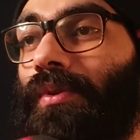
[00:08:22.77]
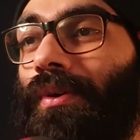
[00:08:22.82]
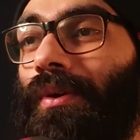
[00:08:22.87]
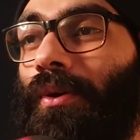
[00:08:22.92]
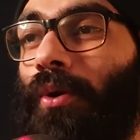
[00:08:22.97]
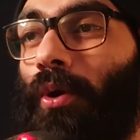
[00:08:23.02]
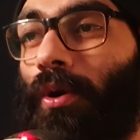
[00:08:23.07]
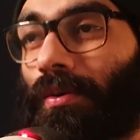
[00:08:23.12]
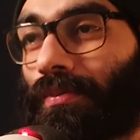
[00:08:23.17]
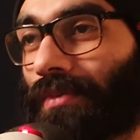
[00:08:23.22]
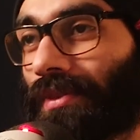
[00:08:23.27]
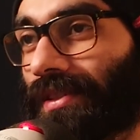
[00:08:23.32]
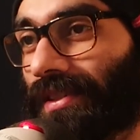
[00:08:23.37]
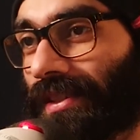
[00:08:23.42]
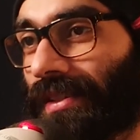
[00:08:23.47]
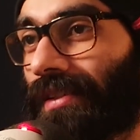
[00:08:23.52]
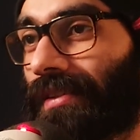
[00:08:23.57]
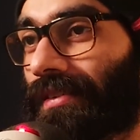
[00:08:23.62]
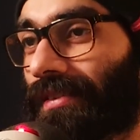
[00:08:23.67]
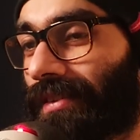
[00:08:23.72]

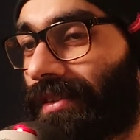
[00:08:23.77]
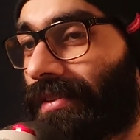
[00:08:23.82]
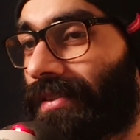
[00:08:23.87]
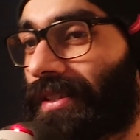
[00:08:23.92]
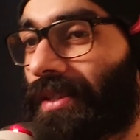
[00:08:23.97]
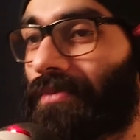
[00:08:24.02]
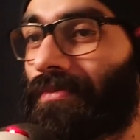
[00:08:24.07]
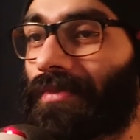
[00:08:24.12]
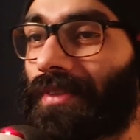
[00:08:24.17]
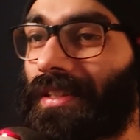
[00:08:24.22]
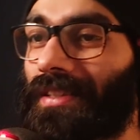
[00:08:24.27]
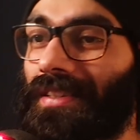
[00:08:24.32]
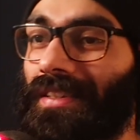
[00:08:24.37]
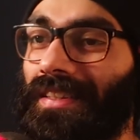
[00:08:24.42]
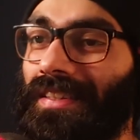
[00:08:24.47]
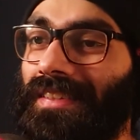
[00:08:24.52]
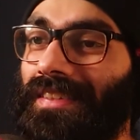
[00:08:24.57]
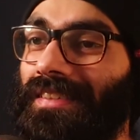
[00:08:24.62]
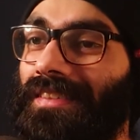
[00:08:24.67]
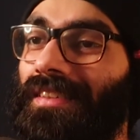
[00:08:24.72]
normalcy in some ways,
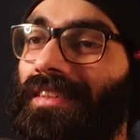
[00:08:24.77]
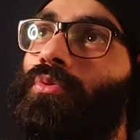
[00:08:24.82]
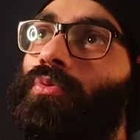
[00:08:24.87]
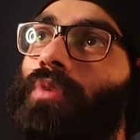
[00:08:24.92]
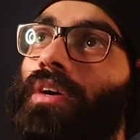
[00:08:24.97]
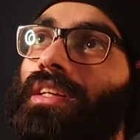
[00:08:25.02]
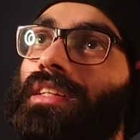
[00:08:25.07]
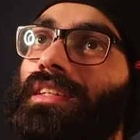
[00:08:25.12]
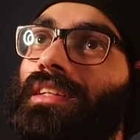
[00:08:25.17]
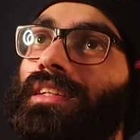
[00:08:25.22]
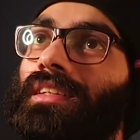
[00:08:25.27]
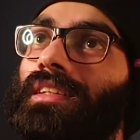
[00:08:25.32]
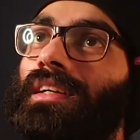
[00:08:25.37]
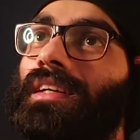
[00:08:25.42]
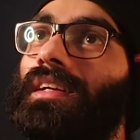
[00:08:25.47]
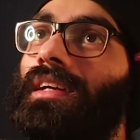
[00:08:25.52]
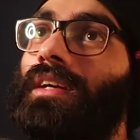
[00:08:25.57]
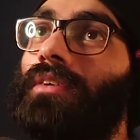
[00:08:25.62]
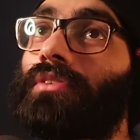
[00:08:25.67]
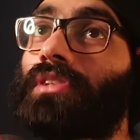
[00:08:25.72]
because one thing
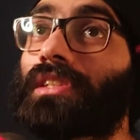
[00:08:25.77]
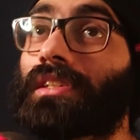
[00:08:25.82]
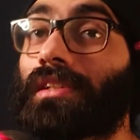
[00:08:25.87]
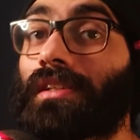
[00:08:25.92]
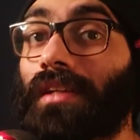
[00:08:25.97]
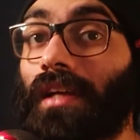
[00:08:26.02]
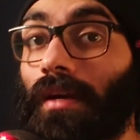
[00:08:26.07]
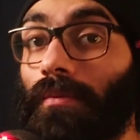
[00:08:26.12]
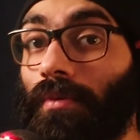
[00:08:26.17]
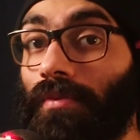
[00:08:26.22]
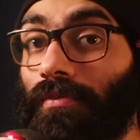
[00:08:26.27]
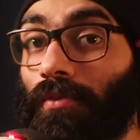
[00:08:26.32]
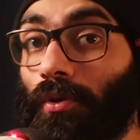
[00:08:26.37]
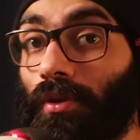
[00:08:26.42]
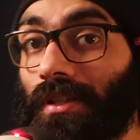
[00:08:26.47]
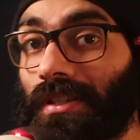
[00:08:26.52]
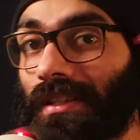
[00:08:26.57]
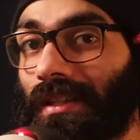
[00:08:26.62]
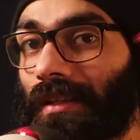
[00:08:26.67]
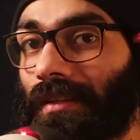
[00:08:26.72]
that every single time I
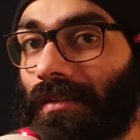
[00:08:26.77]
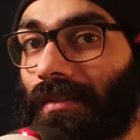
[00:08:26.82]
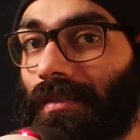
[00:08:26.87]
fall sick,